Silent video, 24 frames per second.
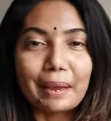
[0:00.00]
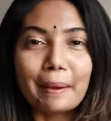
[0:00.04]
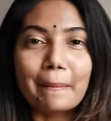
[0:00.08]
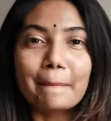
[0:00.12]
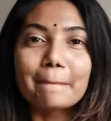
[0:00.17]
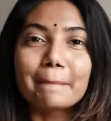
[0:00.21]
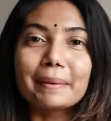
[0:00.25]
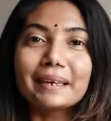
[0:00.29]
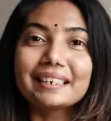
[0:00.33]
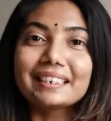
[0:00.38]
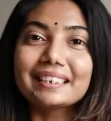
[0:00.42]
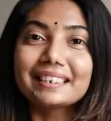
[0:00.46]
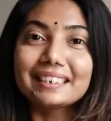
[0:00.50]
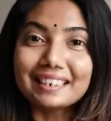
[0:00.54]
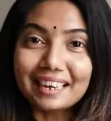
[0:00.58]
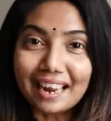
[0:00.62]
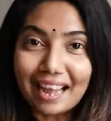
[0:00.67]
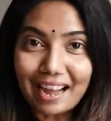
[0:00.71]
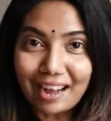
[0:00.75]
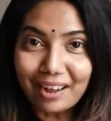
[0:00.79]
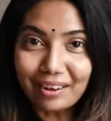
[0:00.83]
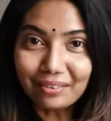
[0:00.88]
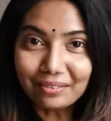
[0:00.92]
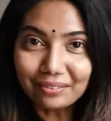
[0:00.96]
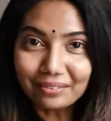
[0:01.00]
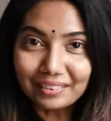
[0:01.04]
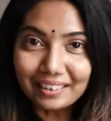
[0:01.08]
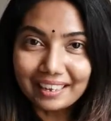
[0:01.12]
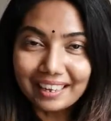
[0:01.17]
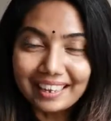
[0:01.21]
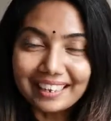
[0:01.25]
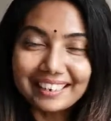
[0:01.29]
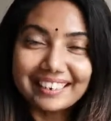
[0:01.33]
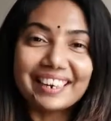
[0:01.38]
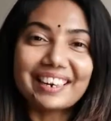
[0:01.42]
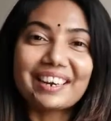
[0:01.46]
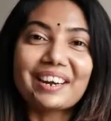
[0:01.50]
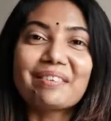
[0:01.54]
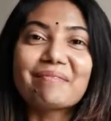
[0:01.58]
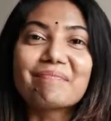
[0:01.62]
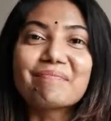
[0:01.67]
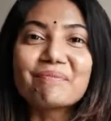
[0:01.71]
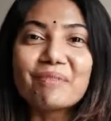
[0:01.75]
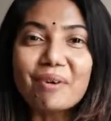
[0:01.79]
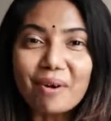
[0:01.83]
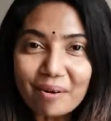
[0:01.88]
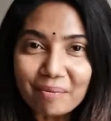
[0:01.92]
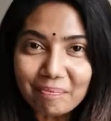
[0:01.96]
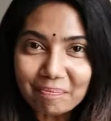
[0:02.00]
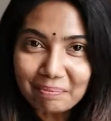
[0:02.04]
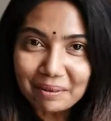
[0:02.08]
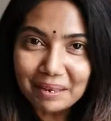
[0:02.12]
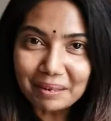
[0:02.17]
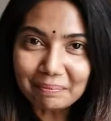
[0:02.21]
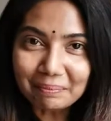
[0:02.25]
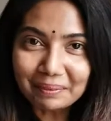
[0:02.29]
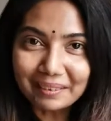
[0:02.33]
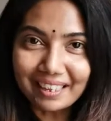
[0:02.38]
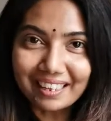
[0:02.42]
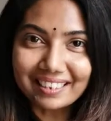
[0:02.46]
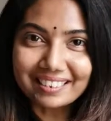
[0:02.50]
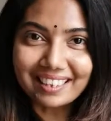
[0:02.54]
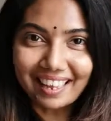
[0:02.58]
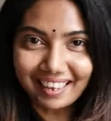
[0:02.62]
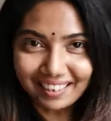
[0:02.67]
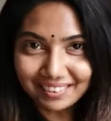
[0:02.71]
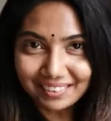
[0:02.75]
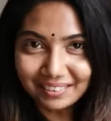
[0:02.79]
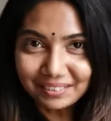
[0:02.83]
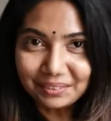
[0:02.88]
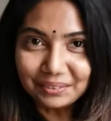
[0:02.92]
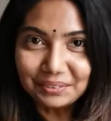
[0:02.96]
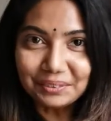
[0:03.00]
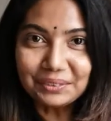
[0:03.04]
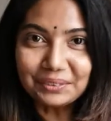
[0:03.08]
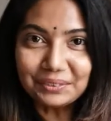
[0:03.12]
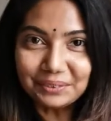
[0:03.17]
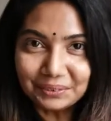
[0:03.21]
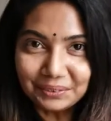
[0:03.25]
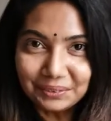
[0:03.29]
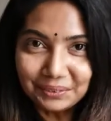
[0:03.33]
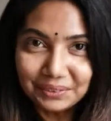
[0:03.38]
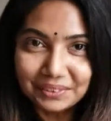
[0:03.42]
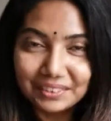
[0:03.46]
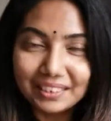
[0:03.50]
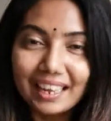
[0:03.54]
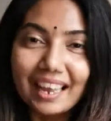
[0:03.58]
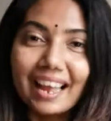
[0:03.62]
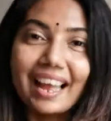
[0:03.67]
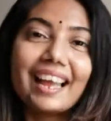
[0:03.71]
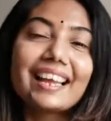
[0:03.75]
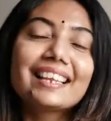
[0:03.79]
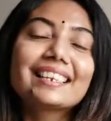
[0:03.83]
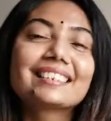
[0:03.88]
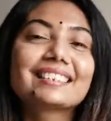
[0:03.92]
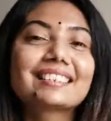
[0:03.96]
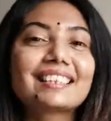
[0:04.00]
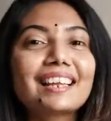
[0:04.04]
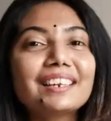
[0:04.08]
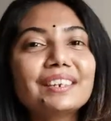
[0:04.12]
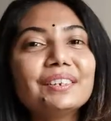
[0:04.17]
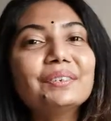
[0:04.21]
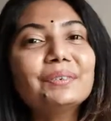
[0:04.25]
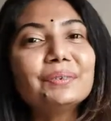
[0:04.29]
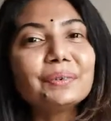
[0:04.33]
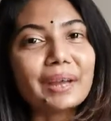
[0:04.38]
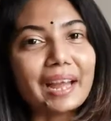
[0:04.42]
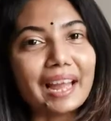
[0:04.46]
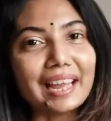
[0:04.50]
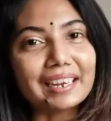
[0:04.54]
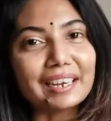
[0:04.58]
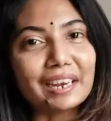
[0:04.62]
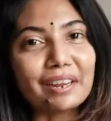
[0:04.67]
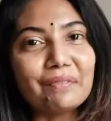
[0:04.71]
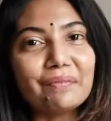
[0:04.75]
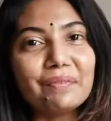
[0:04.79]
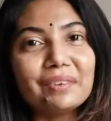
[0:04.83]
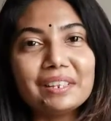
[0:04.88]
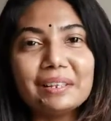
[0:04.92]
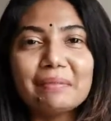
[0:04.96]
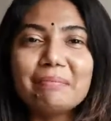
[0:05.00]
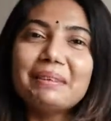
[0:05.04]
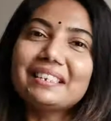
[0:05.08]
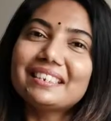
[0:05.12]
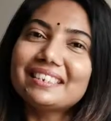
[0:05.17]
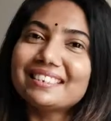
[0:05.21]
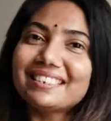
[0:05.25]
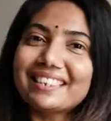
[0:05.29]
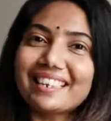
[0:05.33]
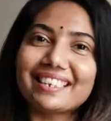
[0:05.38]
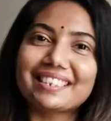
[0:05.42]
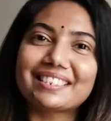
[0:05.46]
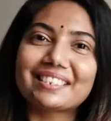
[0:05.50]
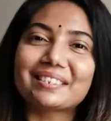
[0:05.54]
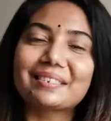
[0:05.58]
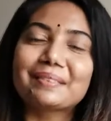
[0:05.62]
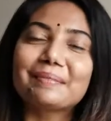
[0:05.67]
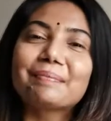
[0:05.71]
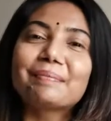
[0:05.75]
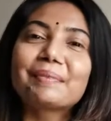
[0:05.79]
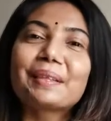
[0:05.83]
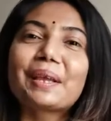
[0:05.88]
But now there are more people have started to use and started to adapt with the bitter taste.